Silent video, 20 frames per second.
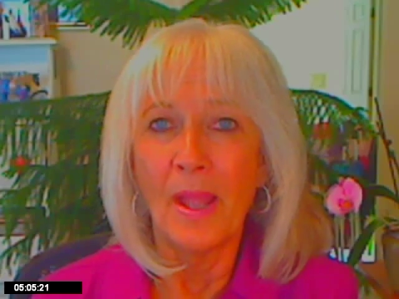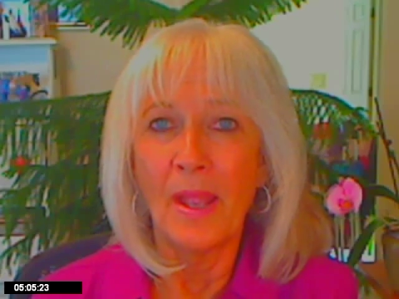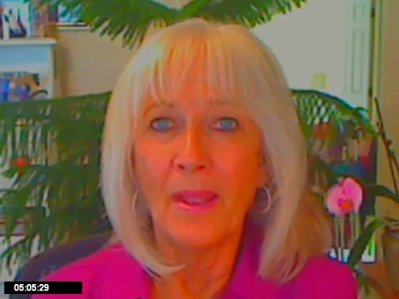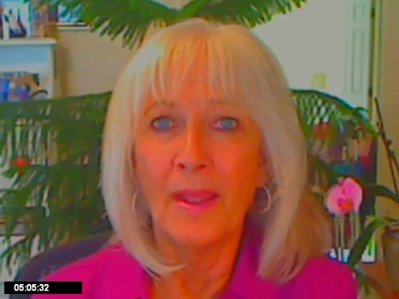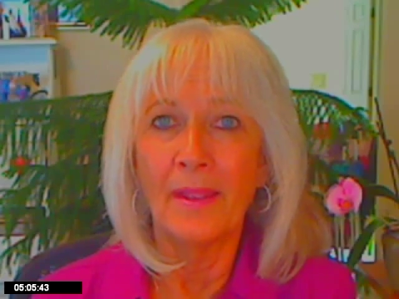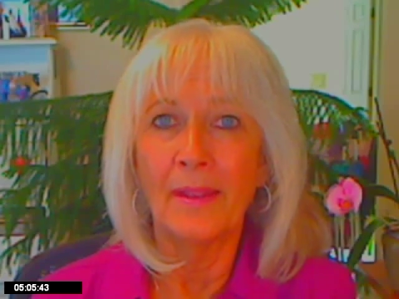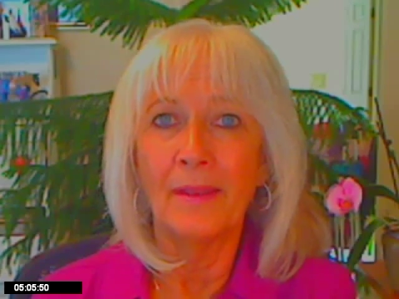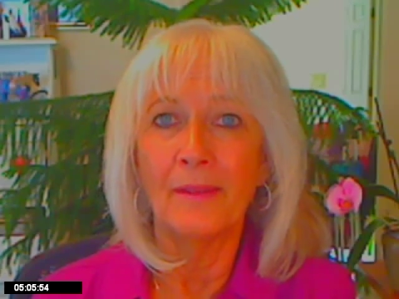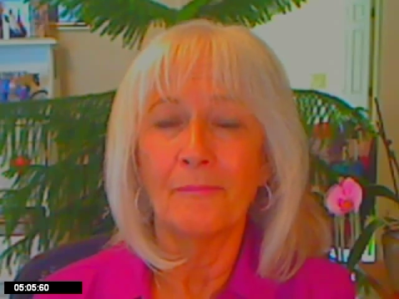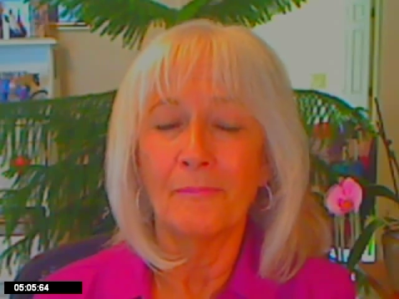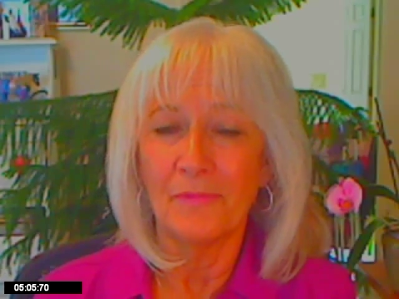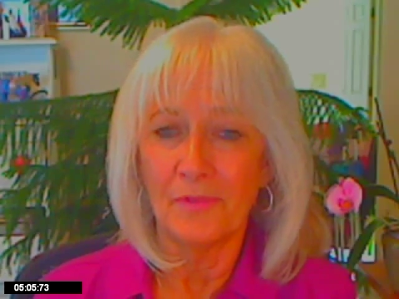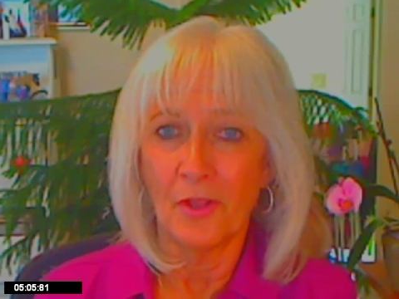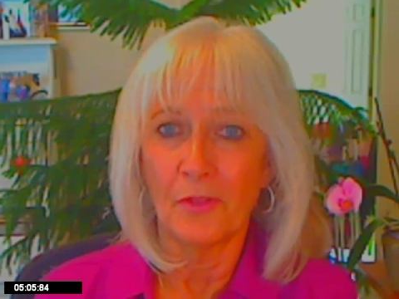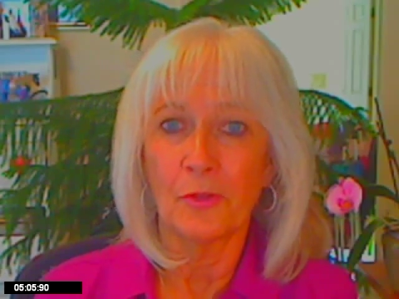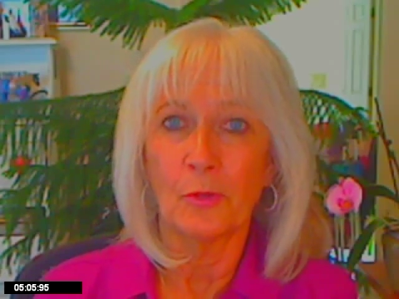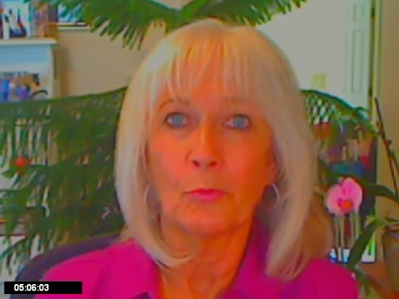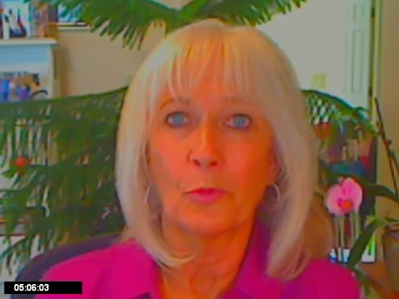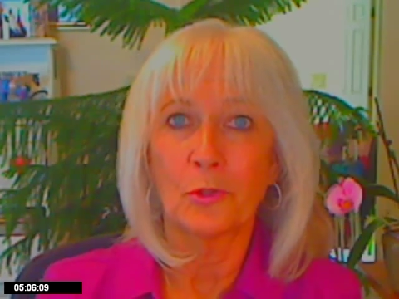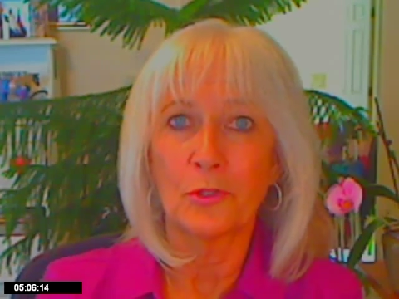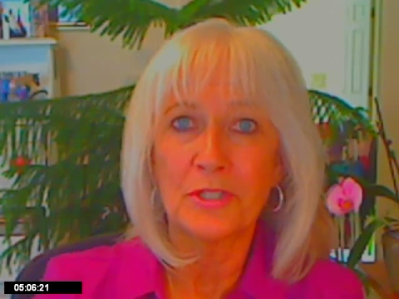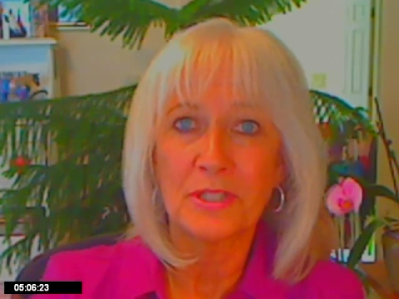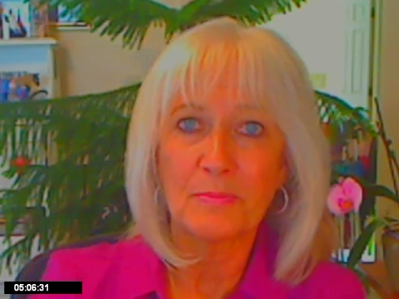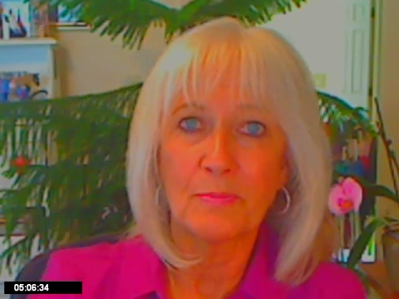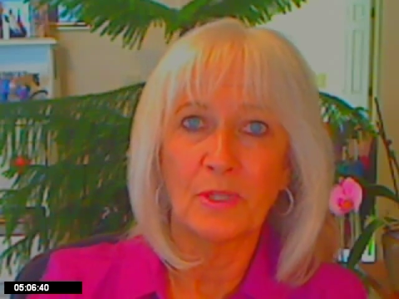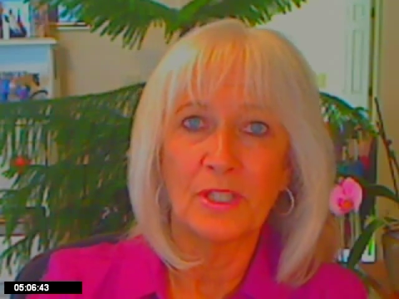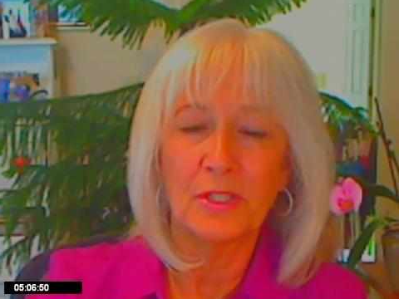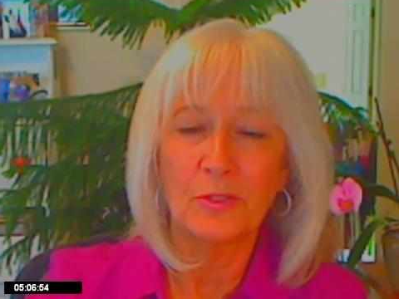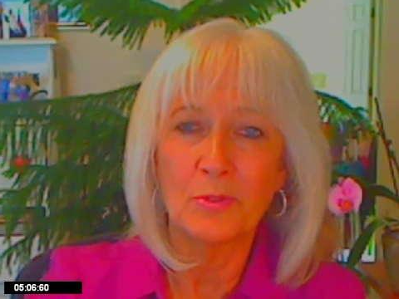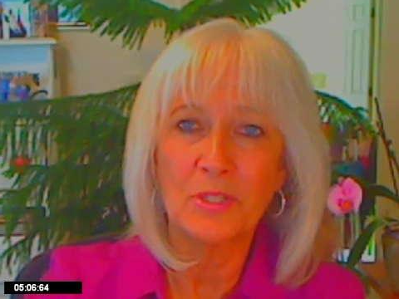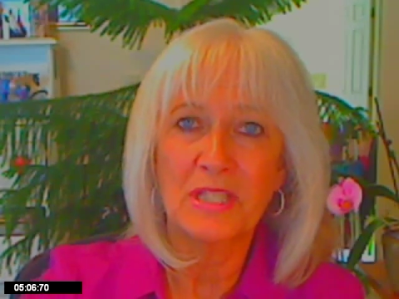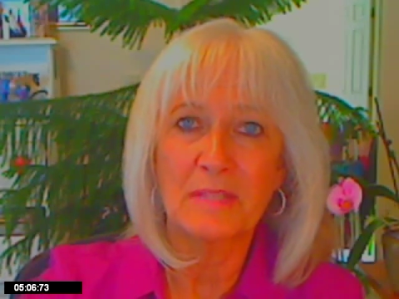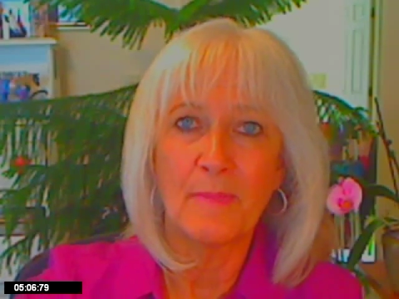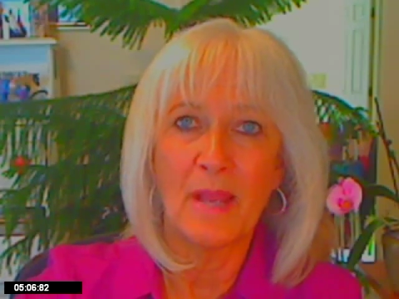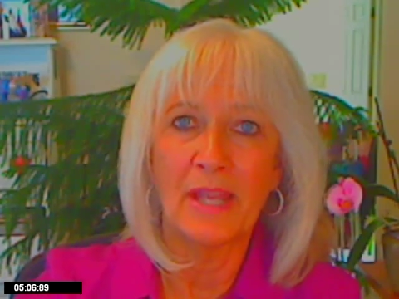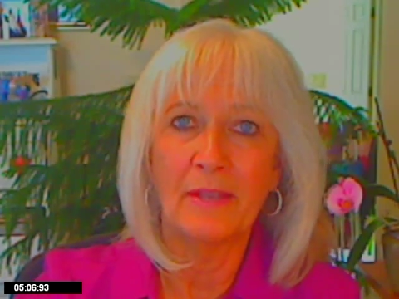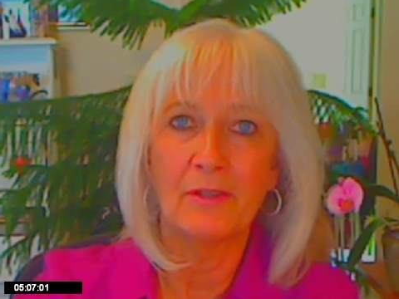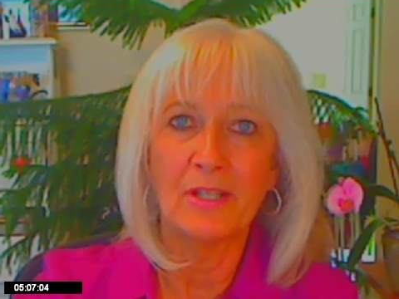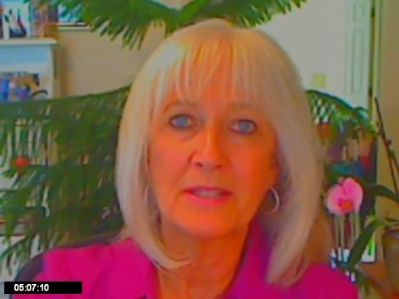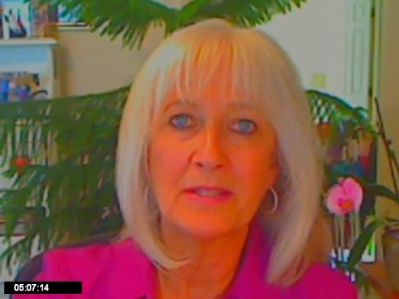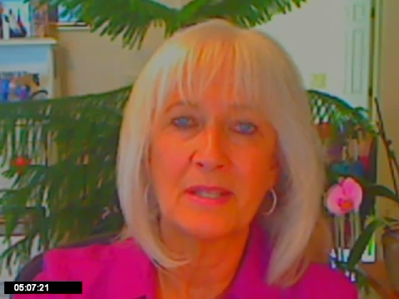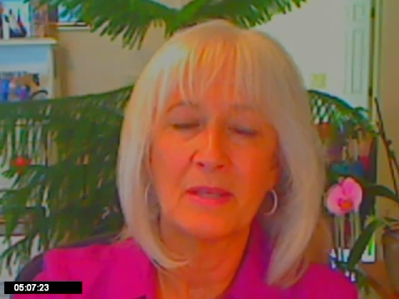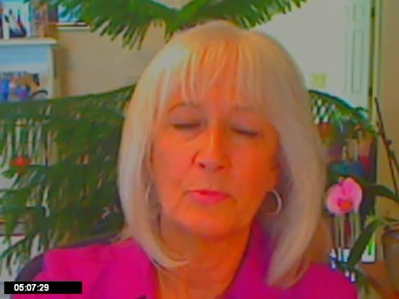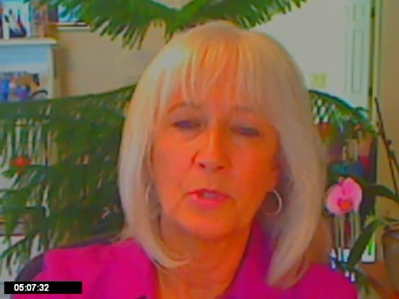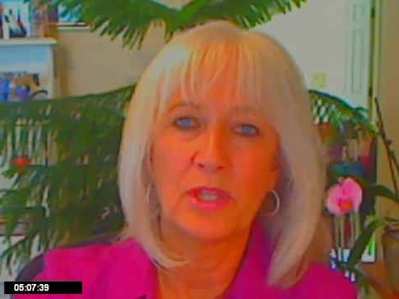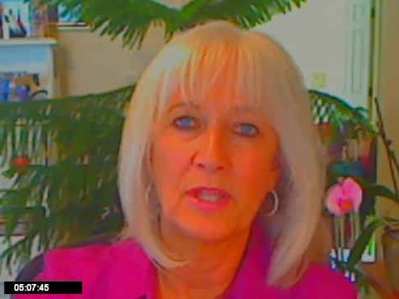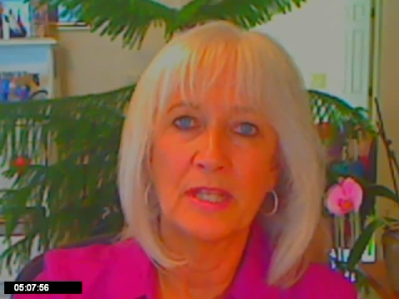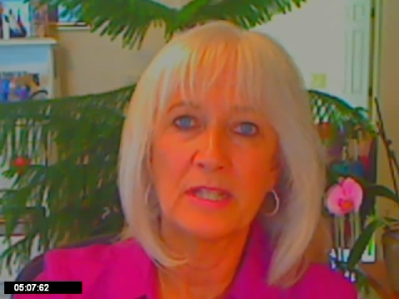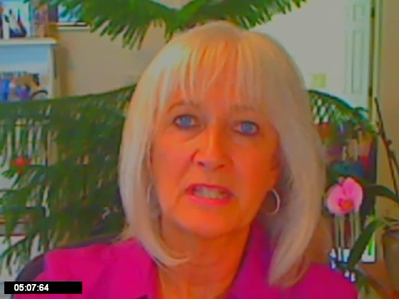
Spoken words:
In other words, when you smile at someone,